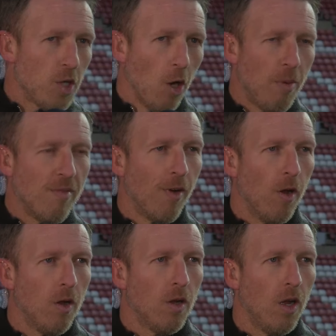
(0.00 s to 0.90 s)
hoping for,
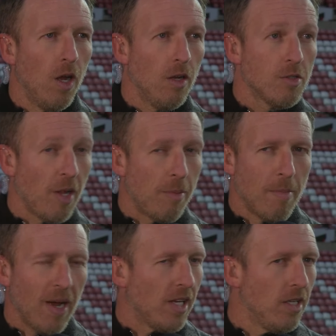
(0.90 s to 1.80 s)
uh, stepping
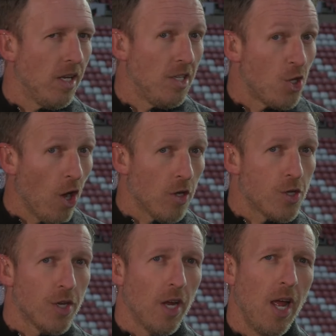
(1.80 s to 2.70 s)
back in, in
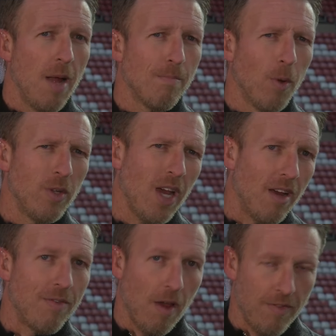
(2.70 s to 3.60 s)
charge. Um, but yeah, I,
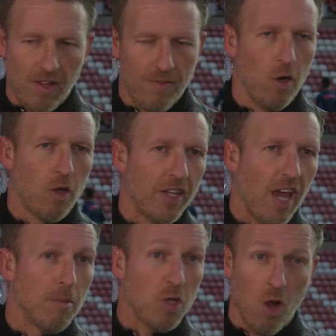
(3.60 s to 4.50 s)
th I think if you look at the
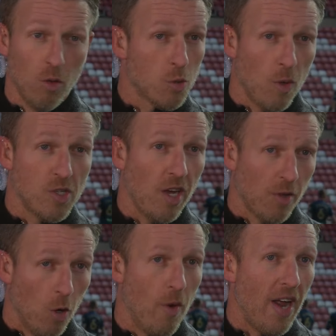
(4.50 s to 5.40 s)
game as a whole, Swansea, I
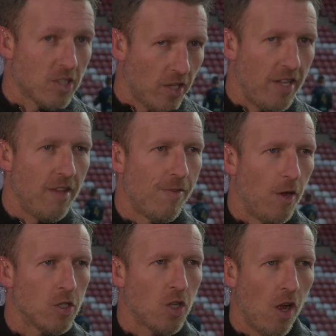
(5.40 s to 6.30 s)
thought, were excellent in the
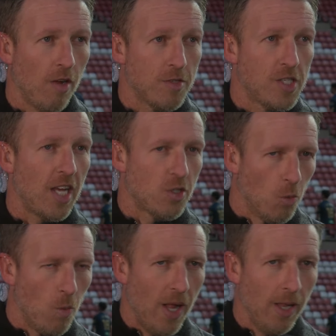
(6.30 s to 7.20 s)
first half, set
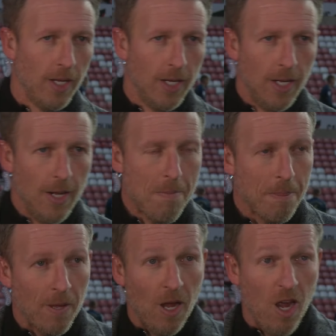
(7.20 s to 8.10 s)
up well.
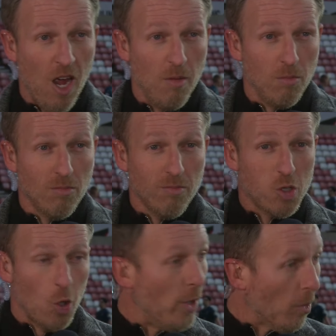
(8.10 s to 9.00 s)
Um,
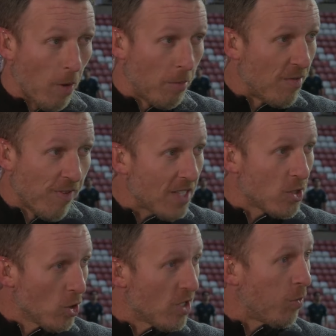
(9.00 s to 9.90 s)
2 0 probably flattered
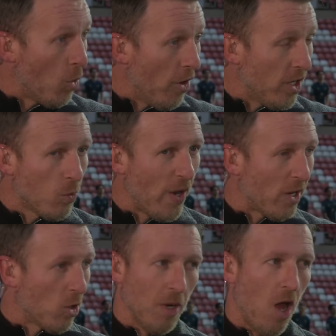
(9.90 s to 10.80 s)
us, if we're honest. We had a
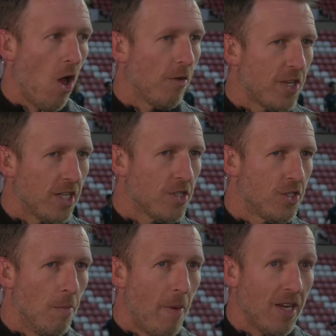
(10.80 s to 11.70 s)
couple of half chances
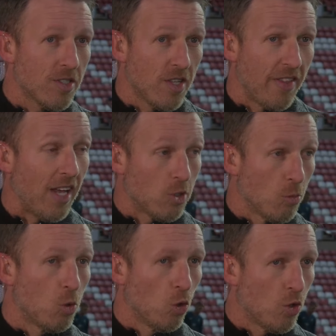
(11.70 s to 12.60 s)
at best. They had some
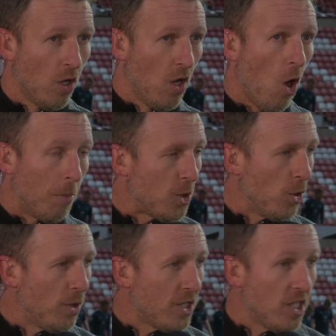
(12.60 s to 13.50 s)
good
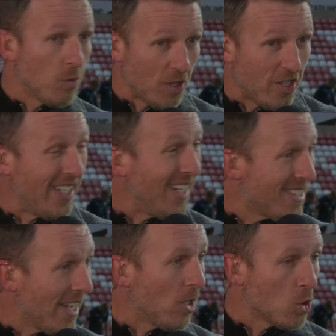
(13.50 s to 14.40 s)
opportunities, which they didn't
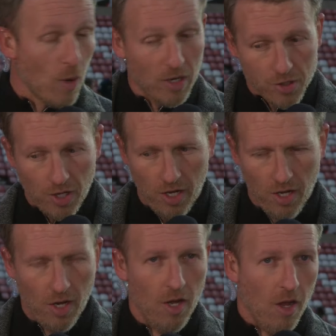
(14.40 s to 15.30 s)
take as well as the
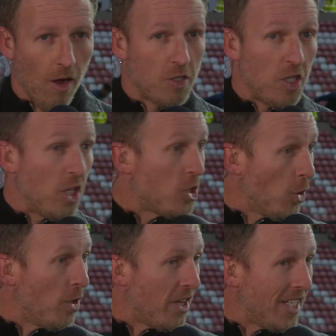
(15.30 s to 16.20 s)
obviously the two
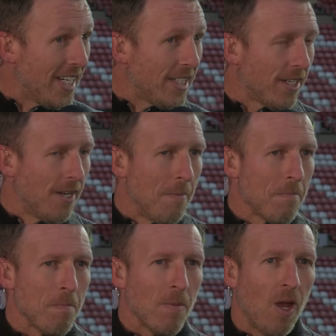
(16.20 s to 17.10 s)
that they did.
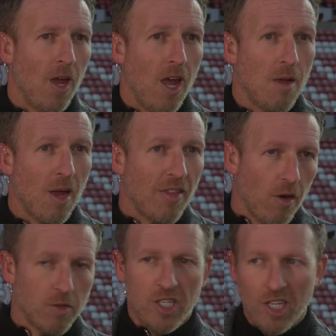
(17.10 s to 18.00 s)
Uh, and then
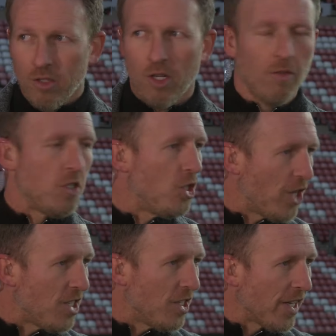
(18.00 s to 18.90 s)
obviously you're obviously
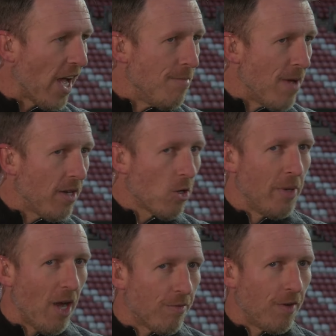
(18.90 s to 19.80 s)
chasing the game. Then coming
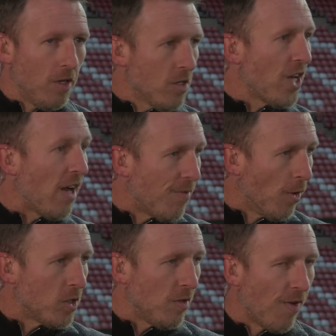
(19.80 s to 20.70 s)
out for setting
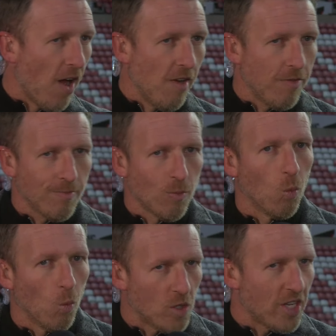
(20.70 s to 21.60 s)
45.
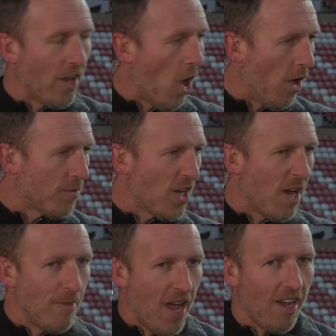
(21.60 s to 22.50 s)
said at half
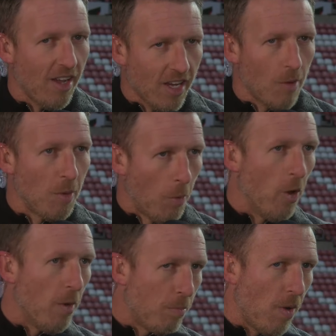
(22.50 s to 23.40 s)
time there, can we put in
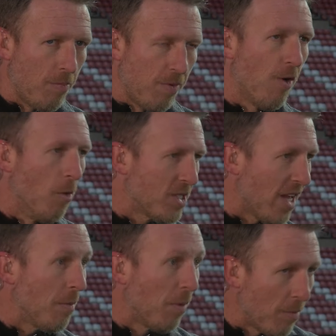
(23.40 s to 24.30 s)
a, a performance like
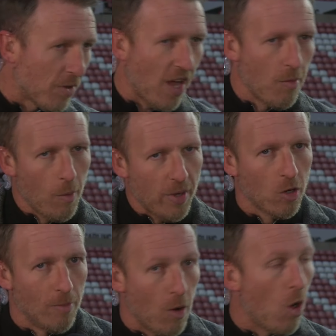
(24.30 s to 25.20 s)
the Plymouth game where we
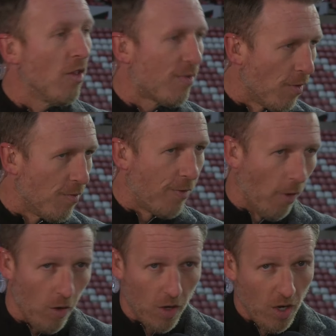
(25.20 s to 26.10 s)
come out on the front
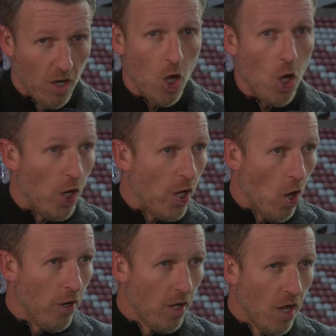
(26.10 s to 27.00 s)
foot early
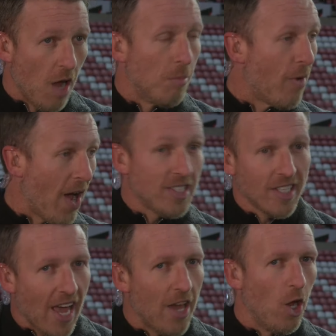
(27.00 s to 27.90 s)
on and Brighton
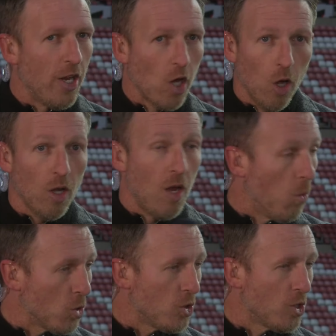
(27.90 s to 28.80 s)
get an early goal? It
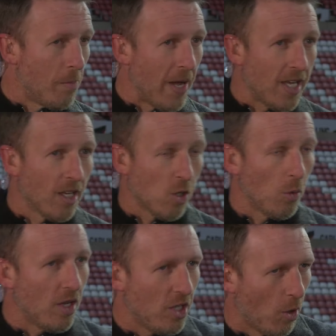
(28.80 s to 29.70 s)
wasn't to be. So
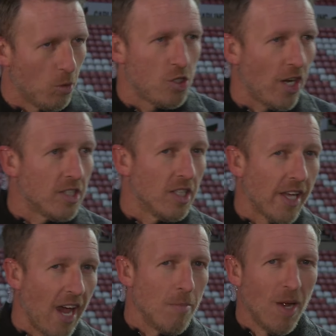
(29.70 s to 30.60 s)
you're always chasing the
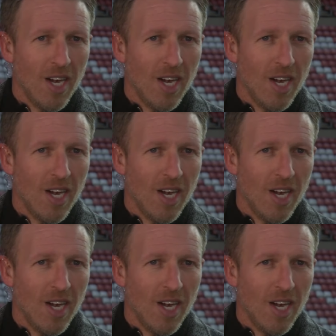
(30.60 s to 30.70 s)
game.